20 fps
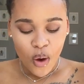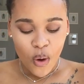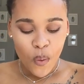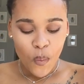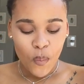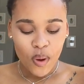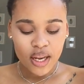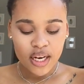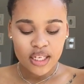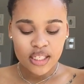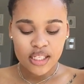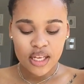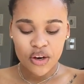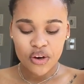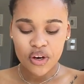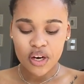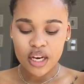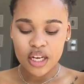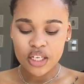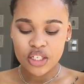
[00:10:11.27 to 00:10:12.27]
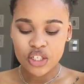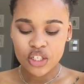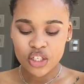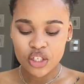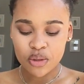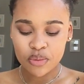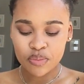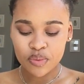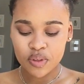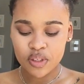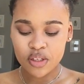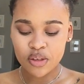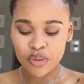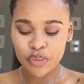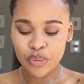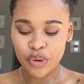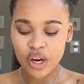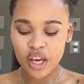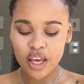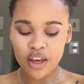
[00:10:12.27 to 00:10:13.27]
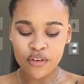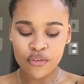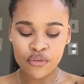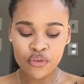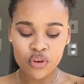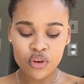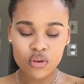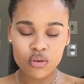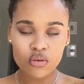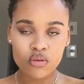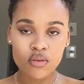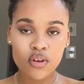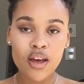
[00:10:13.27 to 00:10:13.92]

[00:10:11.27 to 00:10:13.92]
What is a relationship deal breaker for you?